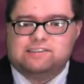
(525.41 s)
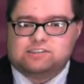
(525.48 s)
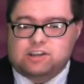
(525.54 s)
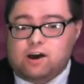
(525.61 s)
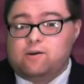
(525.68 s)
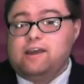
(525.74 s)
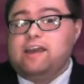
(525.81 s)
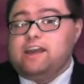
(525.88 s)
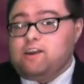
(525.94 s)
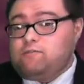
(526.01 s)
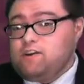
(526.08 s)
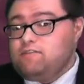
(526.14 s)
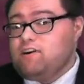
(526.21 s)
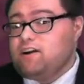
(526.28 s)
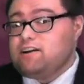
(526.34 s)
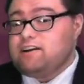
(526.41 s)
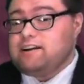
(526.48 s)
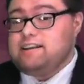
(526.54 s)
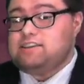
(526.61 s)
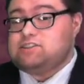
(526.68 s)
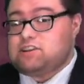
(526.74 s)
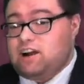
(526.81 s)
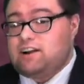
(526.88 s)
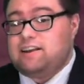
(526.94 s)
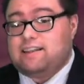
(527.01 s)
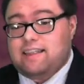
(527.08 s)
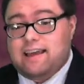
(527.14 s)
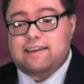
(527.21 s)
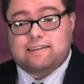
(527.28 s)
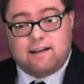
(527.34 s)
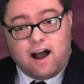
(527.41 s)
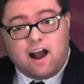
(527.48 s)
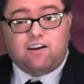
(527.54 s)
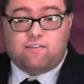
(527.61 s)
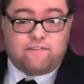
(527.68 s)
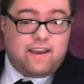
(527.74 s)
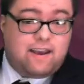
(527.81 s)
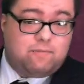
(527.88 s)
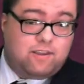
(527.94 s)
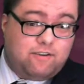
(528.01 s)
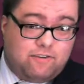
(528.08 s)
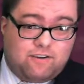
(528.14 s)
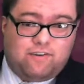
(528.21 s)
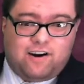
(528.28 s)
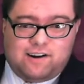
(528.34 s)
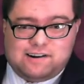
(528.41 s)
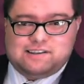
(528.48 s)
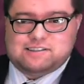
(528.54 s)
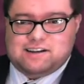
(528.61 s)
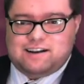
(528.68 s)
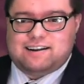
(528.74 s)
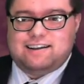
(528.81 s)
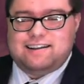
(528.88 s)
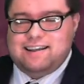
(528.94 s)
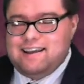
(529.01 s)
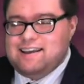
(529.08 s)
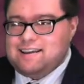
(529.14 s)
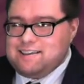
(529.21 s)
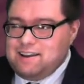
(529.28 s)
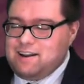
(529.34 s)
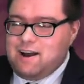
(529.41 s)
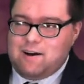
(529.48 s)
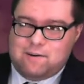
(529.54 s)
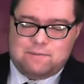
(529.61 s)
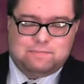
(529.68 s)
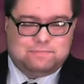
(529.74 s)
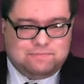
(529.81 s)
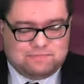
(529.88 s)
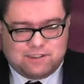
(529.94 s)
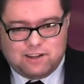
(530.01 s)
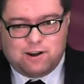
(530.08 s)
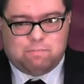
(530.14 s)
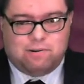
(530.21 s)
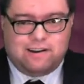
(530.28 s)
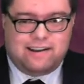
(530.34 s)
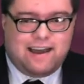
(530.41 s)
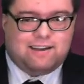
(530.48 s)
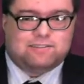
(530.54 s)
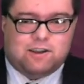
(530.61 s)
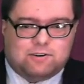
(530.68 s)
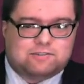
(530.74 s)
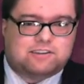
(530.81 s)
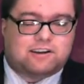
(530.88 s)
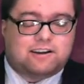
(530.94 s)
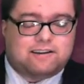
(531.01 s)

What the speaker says: So if you've already started, like our family, if you've already started, putting out those